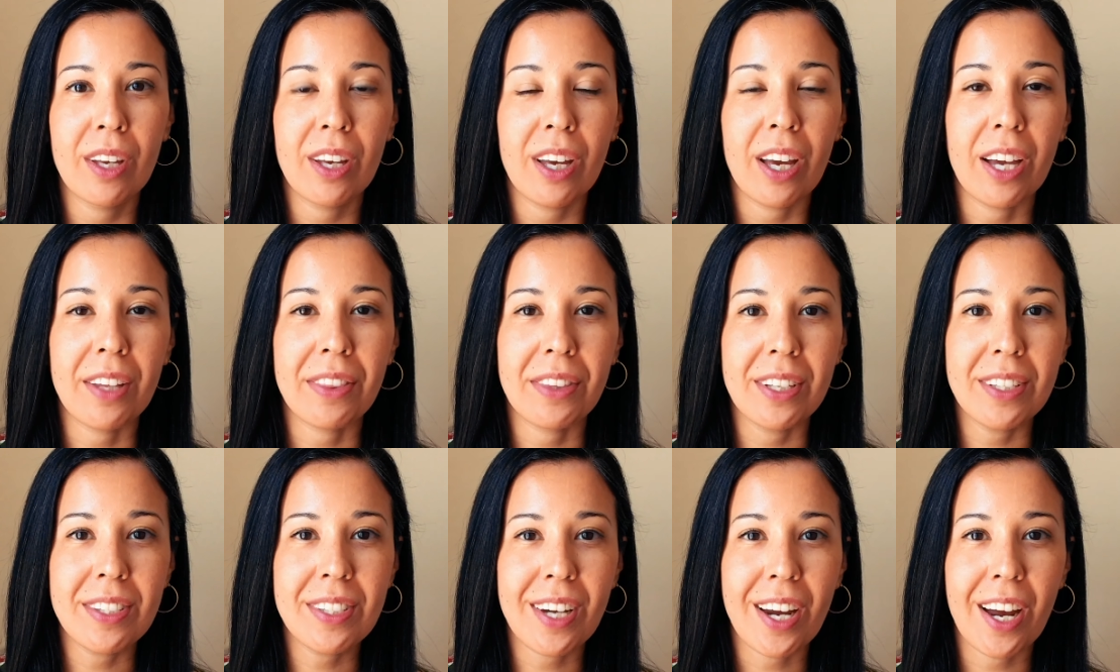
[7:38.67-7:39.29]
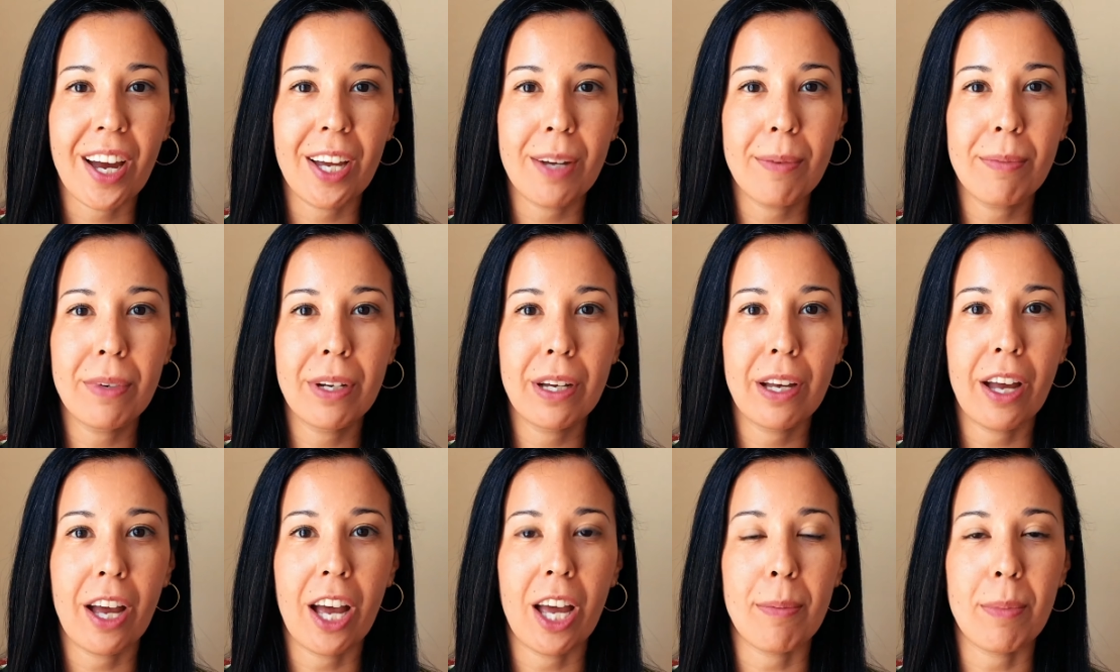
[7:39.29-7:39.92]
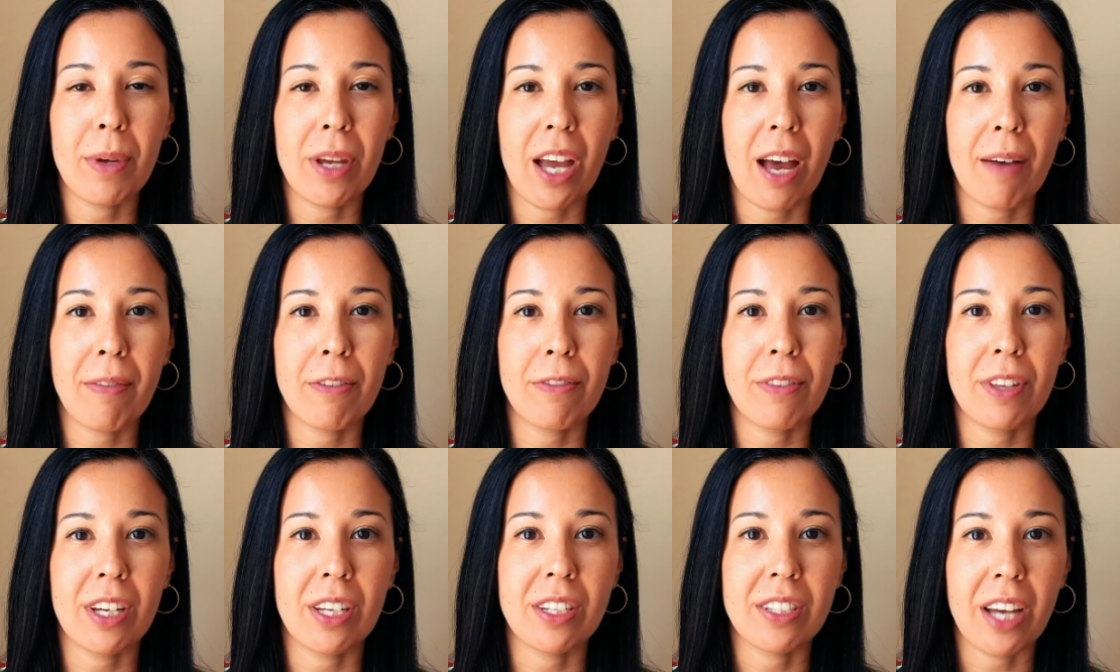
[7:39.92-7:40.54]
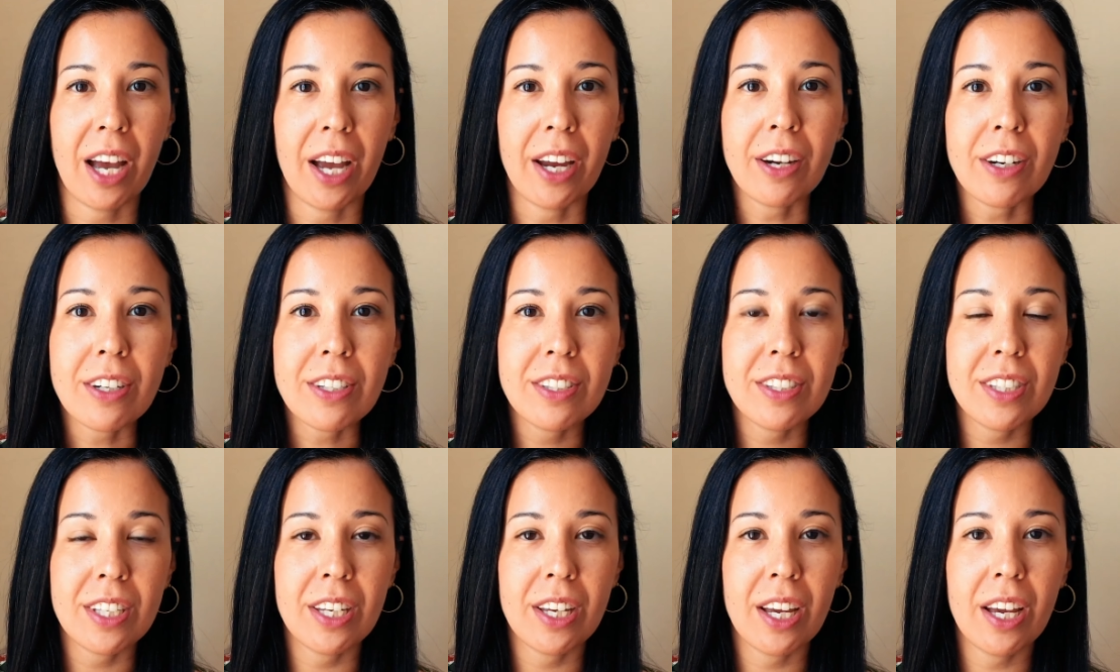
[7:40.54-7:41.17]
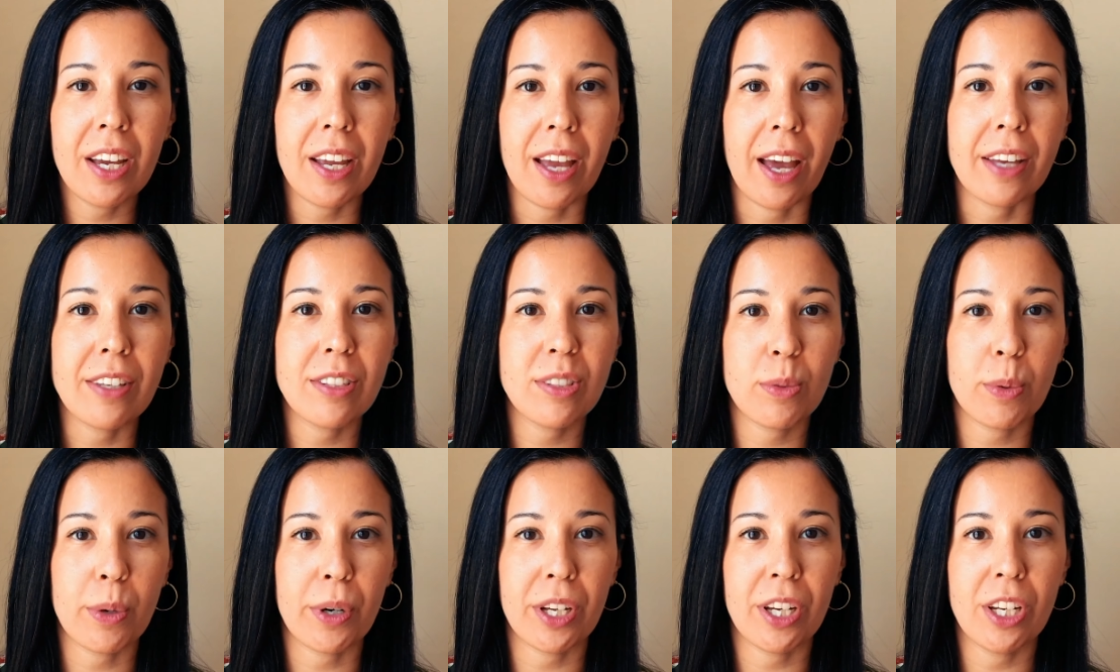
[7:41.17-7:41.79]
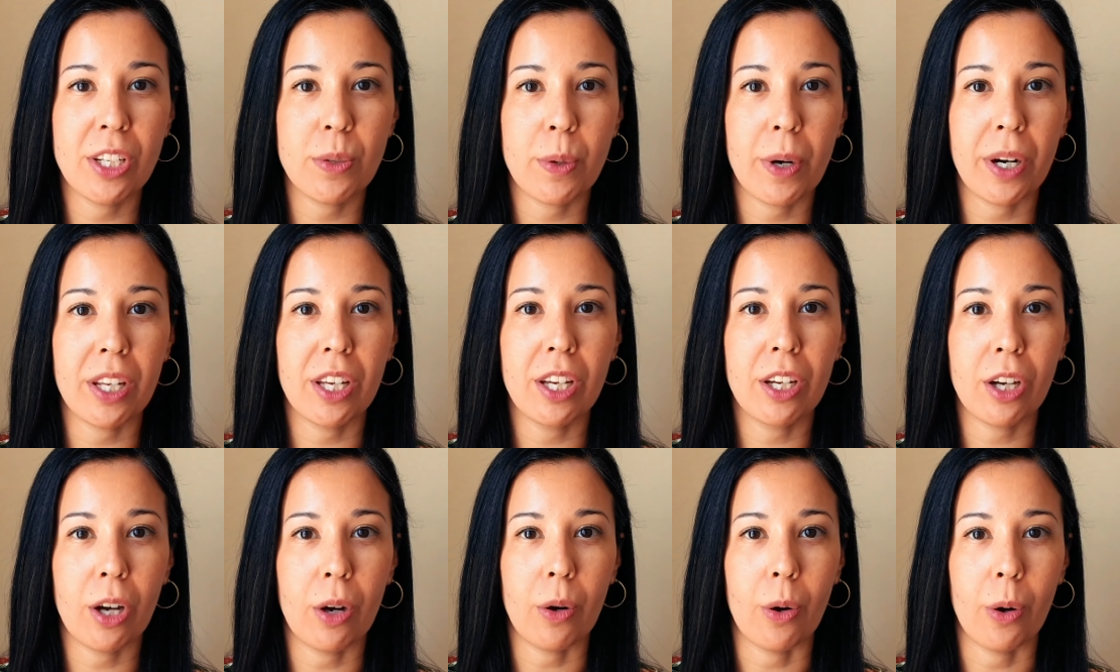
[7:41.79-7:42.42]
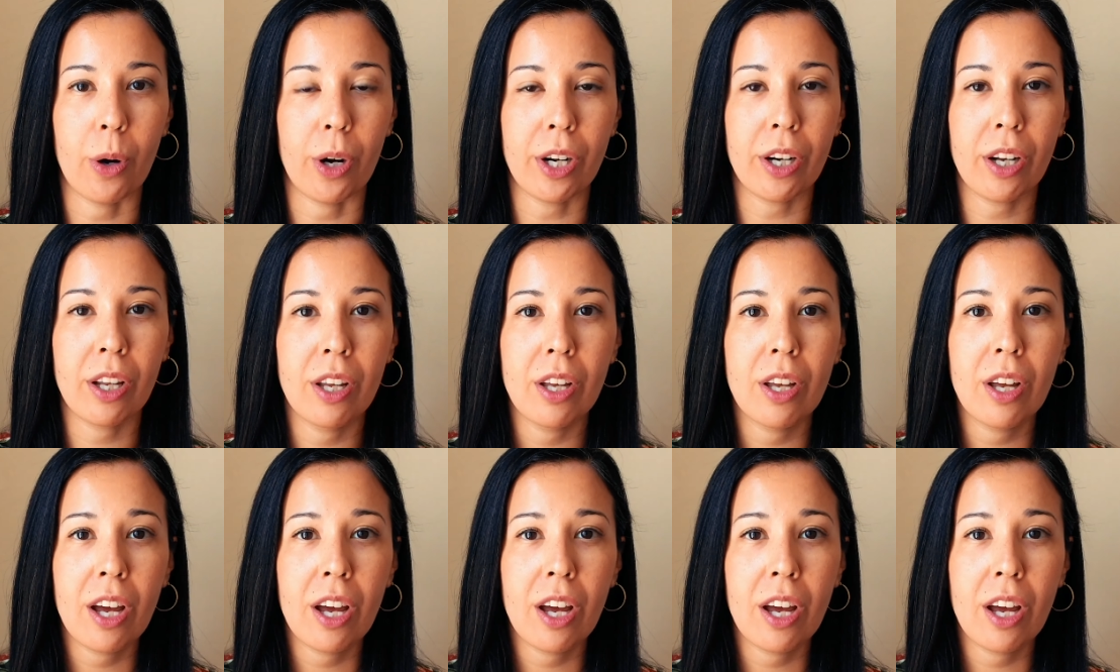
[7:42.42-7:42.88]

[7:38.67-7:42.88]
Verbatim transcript: At this time, on behalf of the entire C A S twenty twenty cohort,